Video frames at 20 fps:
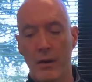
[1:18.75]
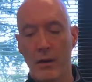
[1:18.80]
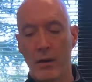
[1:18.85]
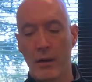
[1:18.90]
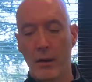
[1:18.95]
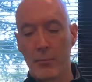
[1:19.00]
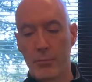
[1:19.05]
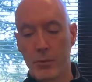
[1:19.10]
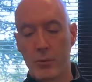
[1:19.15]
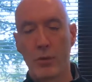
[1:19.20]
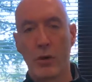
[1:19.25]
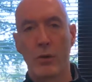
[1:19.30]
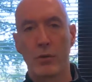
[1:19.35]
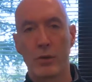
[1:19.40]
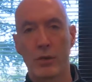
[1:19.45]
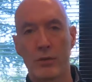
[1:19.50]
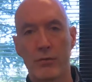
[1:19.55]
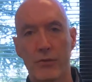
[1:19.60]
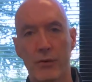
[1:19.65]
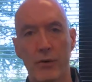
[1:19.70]

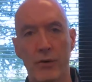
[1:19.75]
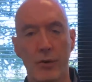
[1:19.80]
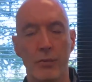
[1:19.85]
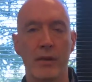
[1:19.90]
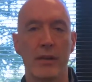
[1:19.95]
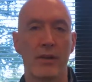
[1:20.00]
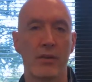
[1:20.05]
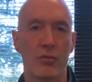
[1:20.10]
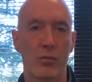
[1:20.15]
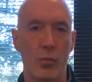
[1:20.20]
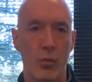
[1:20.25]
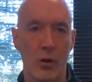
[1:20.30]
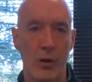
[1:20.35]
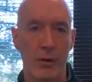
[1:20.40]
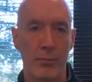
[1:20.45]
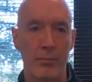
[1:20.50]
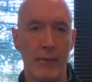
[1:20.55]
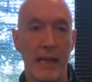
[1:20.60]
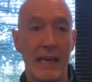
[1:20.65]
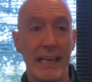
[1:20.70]
approach for doing this work.
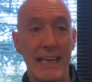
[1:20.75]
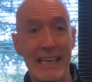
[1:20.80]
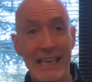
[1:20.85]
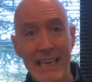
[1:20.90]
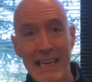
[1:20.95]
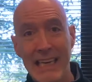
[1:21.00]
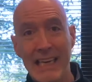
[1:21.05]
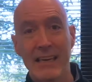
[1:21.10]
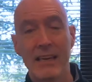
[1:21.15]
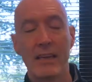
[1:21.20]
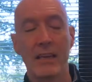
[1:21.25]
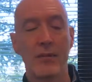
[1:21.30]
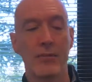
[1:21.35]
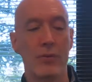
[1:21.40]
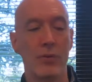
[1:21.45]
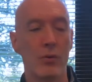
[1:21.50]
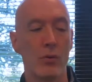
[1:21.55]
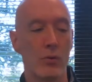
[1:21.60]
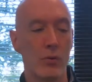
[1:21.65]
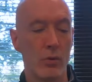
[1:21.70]
And indeed, if
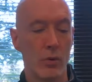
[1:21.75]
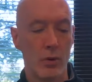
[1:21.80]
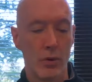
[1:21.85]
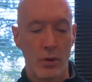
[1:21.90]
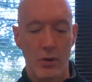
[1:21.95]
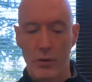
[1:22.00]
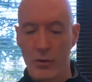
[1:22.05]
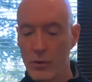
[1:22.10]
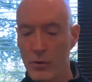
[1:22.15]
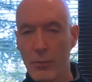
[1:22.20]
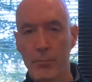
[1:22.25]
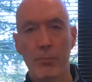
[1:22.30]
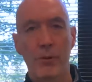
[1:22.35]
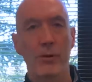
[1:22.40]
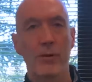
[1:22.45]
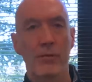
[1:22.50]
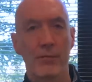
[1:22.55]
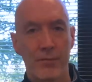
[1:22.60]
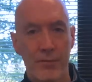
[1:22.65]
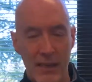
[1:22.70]
you do a
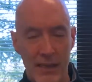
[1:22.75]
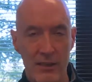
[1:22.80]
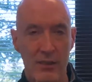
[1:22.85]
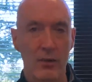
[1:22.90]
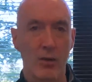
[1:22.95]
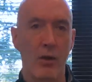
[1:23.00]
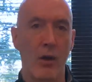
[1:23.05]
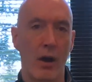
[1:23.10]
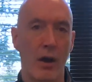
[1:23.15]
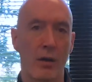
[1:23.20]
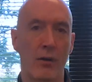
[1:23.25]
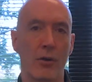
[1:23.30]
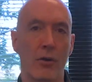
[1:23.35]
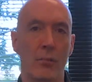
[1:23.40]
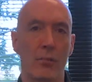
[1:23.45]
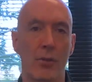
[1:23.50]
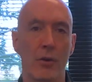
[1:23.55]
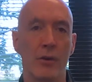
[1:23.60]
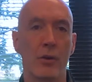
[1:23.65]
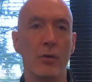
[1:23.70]
professional
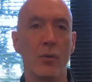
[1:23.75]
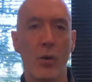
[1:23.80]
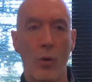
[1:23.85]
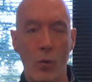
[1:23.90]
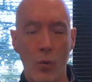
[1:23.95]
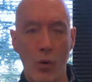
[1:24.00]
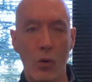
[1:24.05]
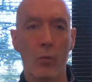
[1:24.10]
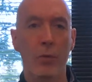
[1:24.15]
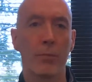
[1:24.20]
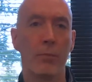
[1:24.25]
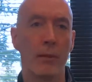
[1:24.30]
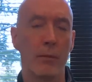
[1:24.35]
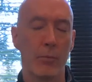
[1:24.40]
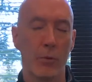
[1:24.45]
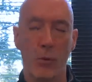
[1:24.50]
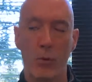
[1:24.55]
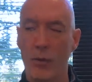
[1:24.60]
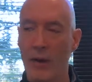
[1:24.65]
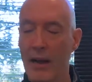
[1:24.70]
audiobook, you will work with
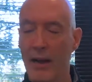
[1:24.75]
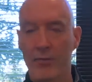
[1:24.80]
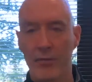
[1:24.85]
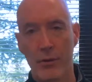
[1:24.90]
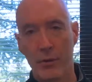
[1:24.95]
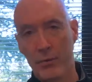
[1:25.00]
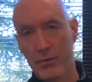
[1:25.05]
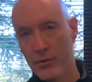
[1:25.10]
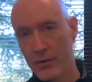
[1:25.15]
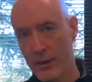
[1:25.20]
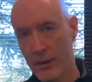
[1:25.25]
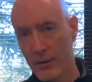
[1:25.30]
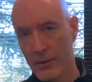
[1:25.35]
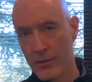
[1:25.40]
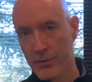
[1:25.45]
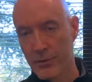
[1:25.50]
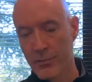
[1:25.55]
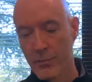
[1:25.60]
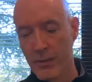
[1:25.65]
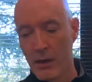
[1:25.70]
people who have those
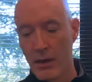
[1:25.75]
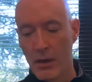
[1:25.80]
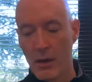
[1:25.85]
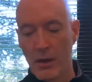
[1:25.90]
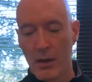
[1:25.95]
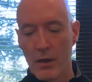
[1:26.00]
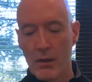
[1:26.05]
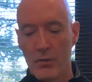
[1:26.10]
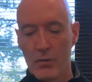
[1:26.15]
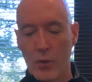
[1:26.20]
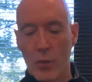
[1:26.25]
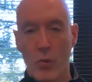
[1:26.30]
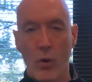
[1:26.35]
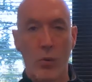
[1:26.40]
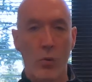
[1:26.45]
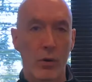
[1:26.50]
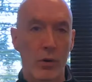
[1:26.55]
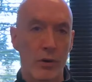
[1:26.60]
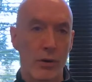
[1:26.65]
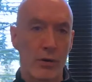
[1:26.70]
skills. So what
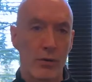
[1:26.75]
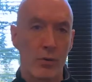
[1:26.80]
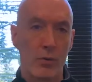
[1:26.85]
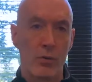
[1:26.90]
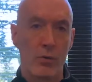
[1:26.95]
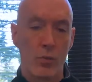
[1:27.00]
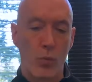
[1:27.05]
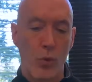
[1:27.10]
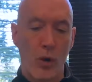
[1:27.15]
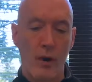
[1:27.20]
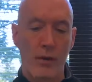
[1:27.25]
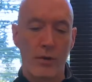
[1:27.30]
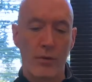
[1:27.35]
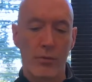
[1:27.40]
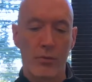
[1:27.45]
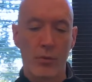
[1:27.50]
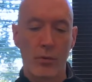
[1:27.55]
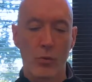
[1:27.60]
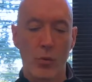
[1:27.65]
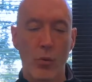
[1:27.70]
we're going to do is walk you
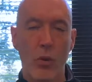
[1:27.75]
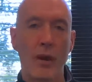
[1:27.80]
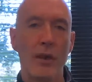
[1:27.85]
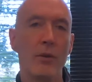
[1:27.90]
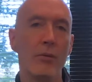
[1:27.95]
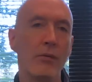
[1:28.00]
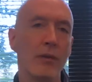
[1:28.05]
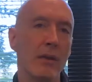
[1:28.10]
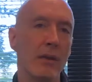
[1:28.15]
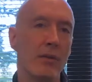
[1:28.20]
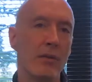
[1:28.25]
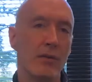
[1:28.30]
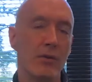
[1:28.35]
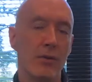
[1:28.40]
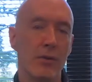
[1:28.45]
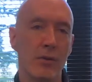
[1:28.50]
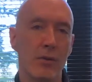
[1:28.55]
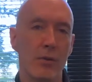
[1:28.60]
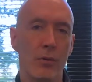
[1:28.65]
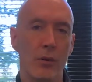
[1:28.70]
through what you need to
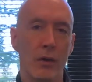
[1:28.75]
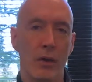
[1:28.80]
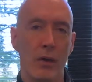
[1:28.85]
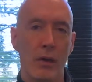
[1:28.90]
do